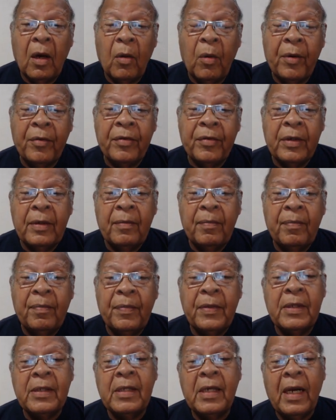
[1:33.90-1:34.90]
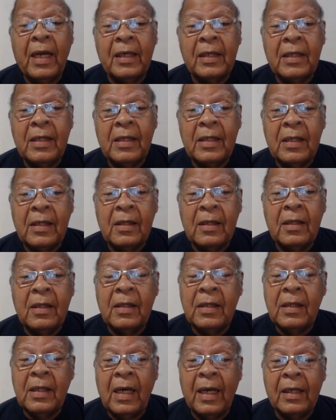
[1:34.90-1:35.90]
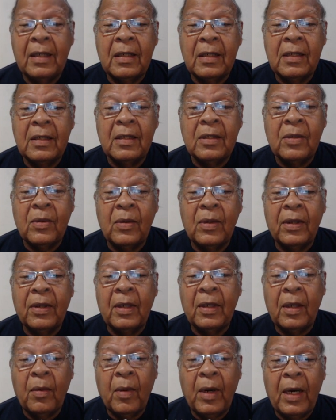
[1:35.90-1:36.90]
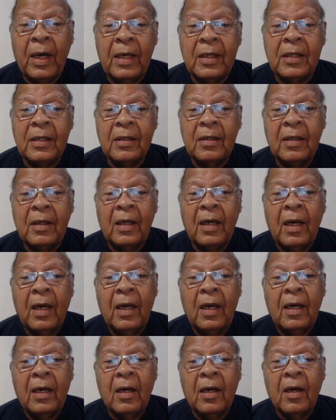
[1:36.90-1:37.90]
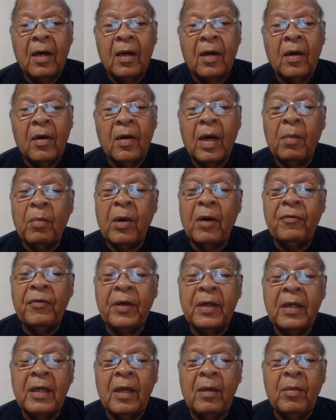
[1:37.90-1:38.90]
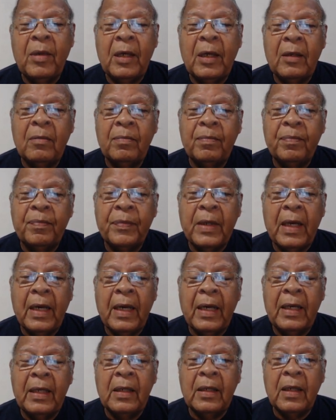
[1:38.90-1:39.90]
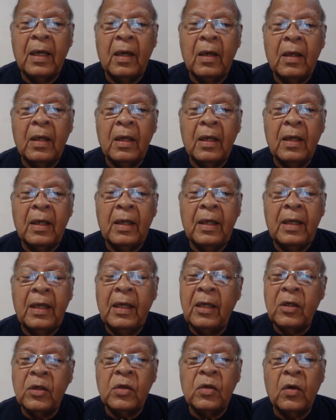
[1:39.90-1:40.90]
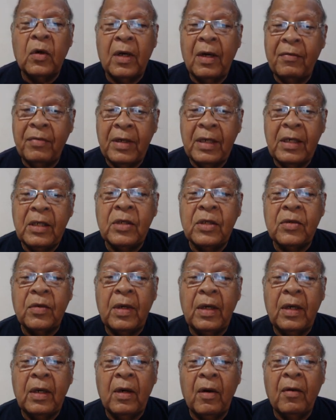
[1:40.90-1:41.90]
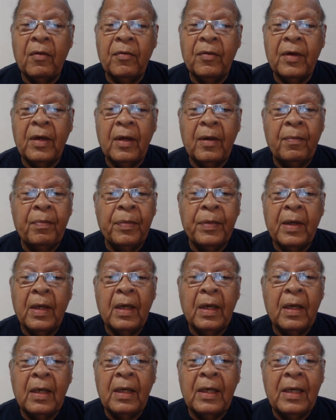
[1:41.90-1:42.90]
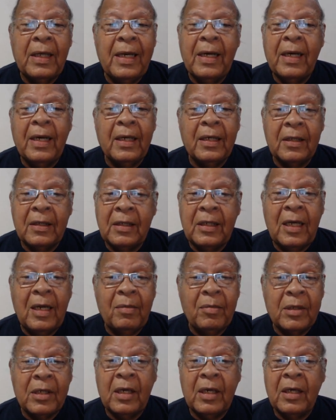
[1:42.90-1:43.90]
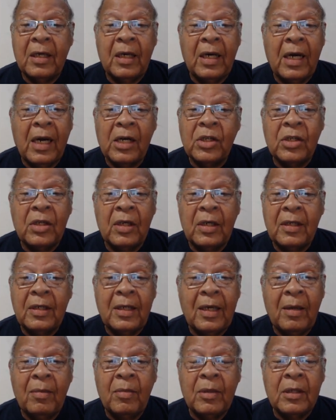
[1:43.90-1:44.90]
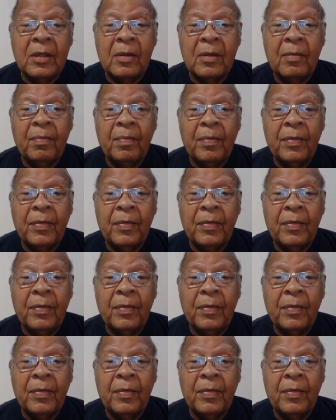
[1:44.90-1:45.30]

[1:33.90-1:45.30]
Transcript: However, the, selected, the selectors thought otherwise. Greg Brathwaite came in, and uh, he does not have a history of uh, leading teams, international teams,